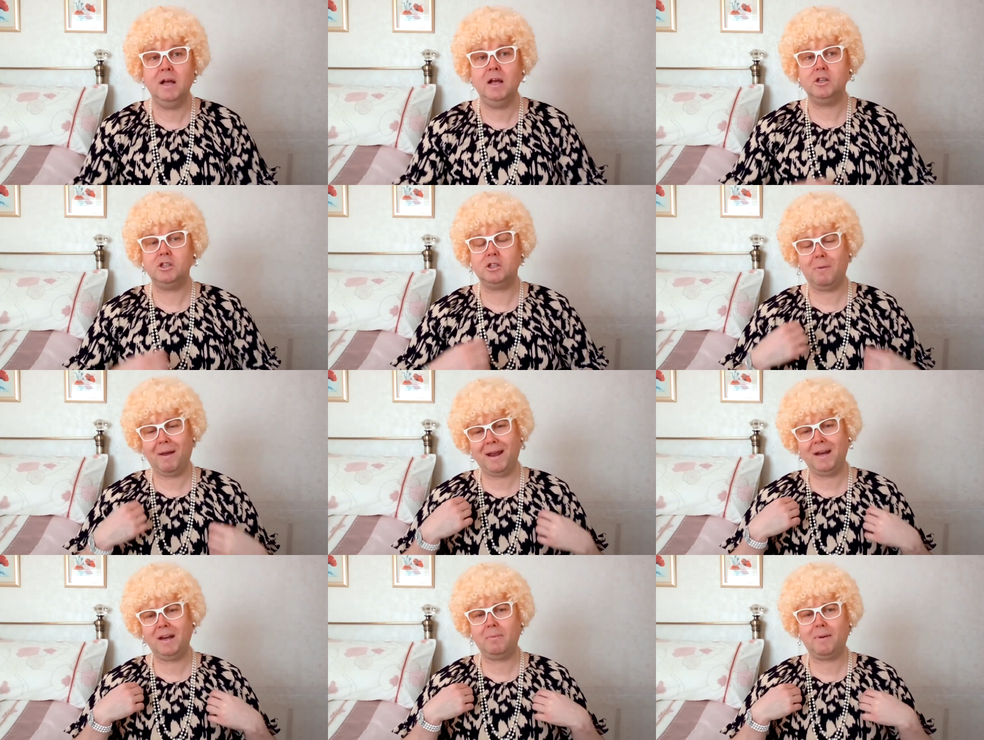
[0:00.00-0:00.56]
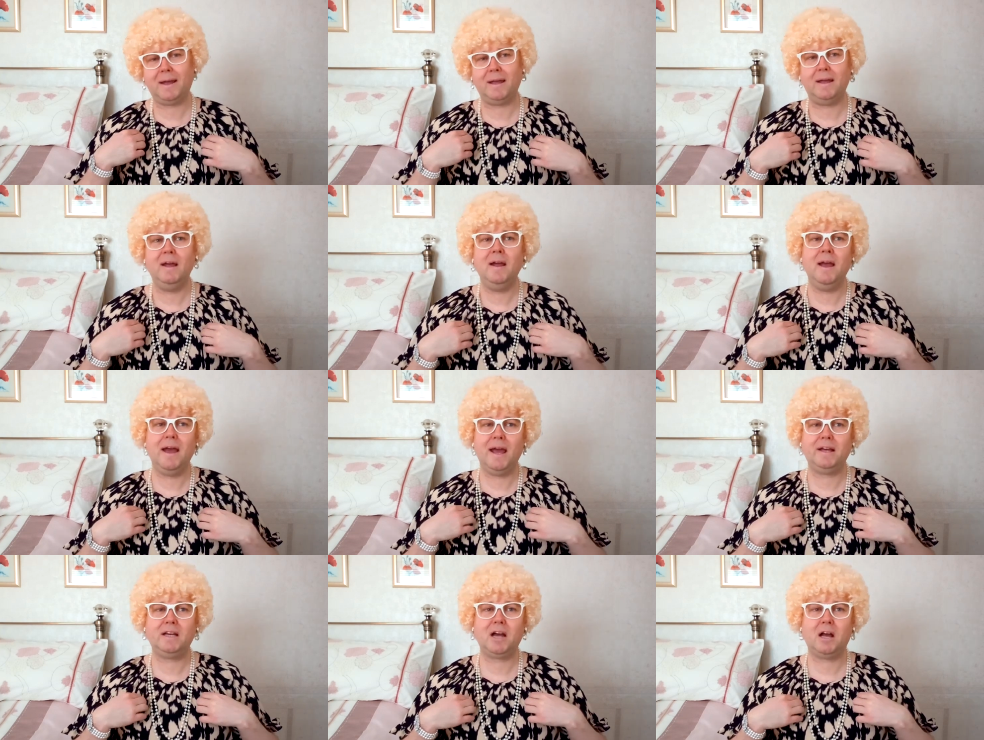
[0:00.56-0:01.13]
So anyway,
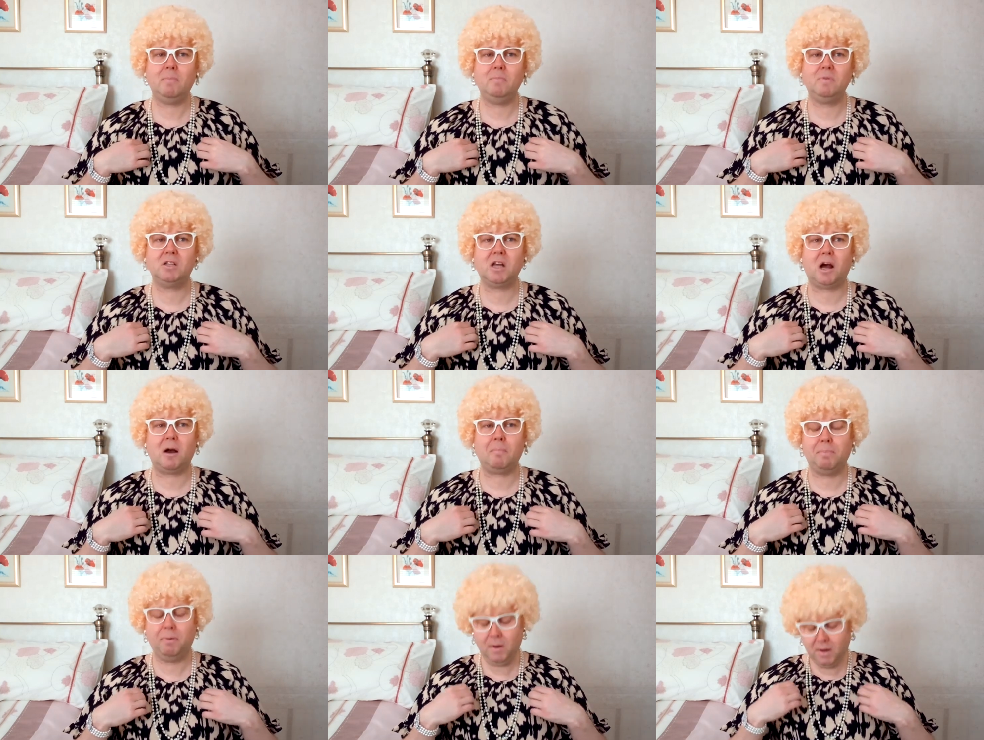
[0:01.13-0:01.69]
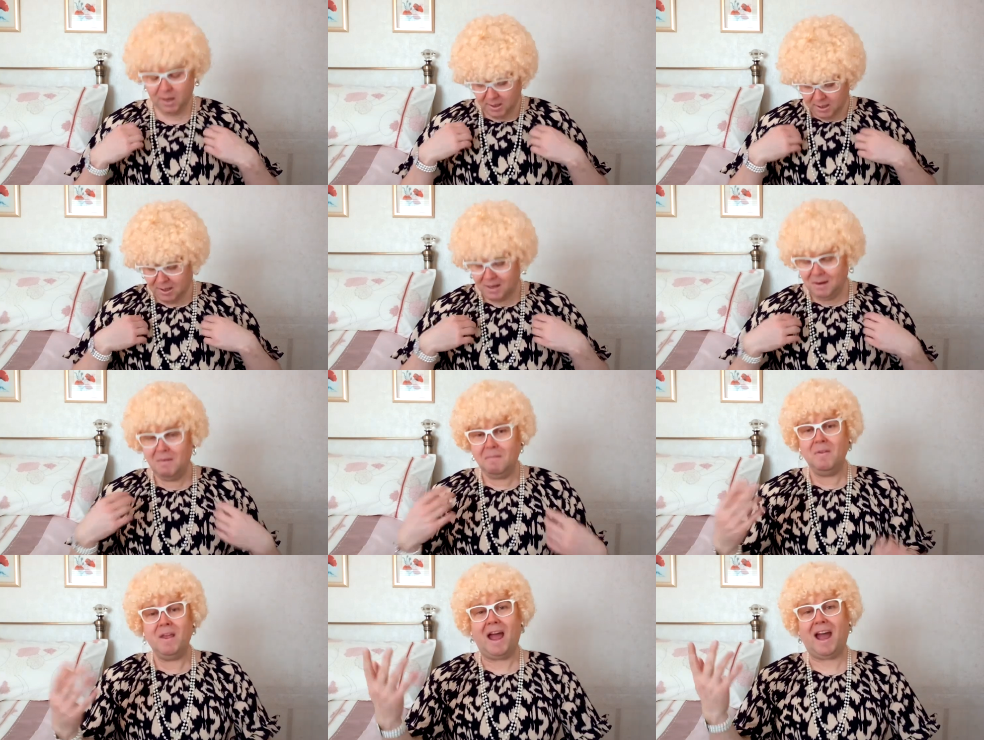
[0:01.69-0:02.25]
he comes up
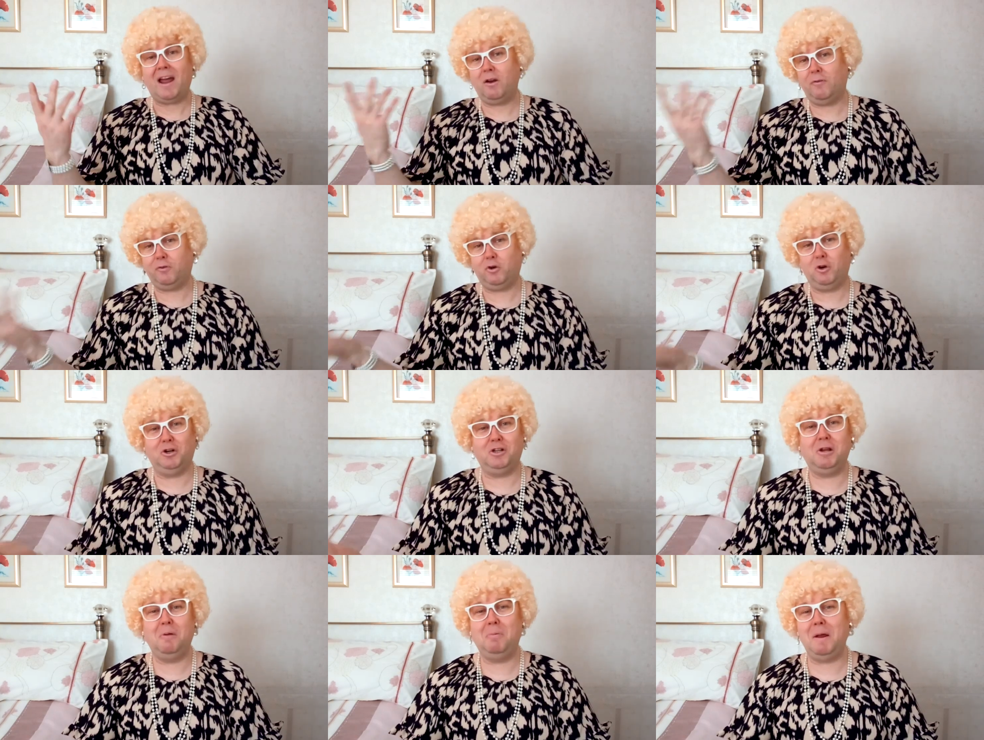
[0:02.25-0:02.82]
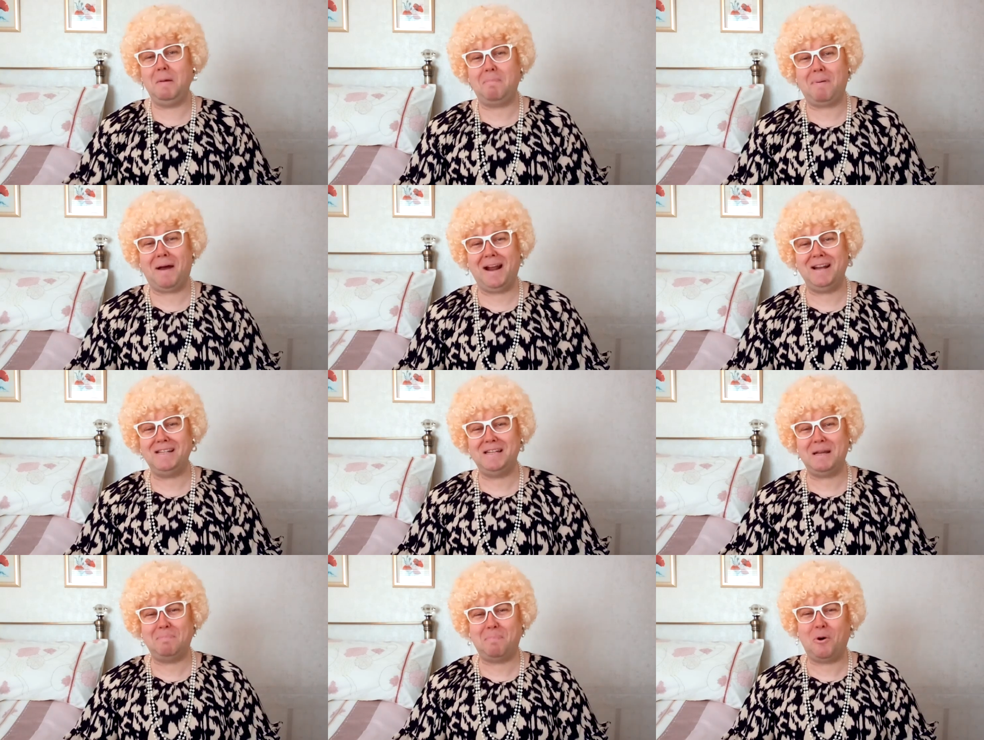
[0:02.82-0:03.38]
and of course wee
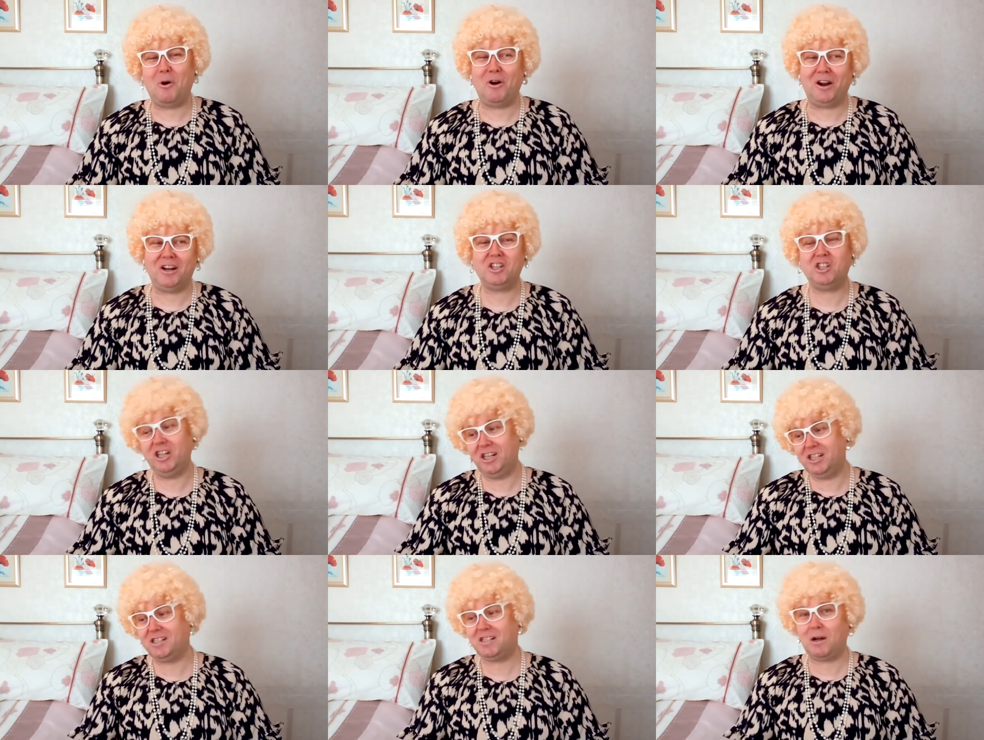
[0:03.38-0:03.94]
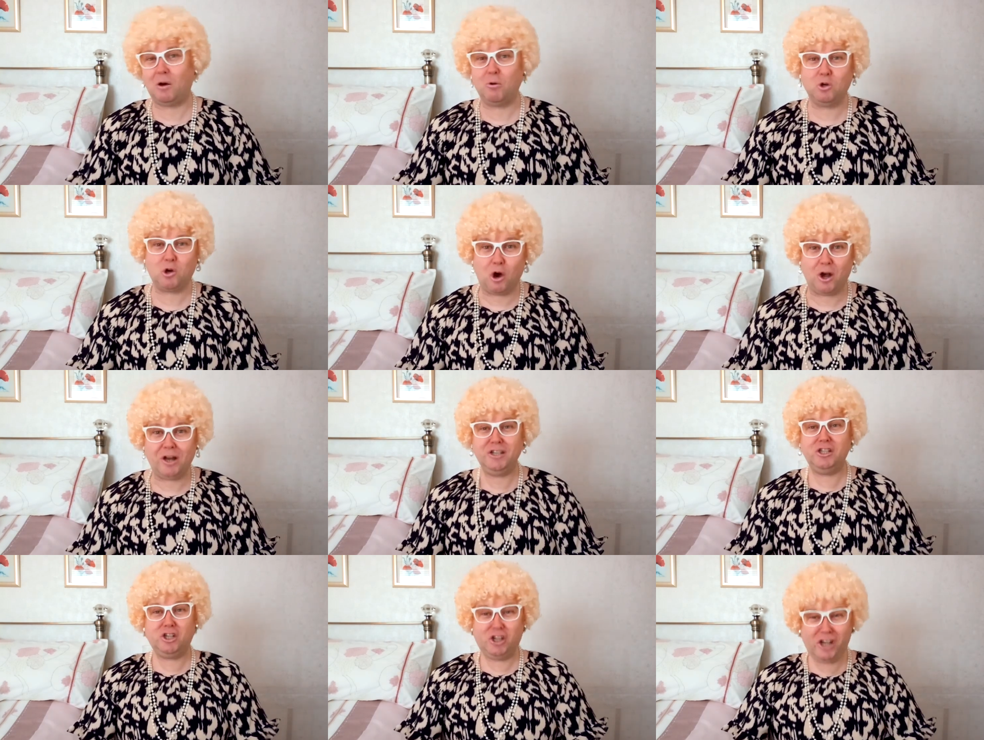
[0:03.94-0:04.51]
Pansy Potter, she's still going,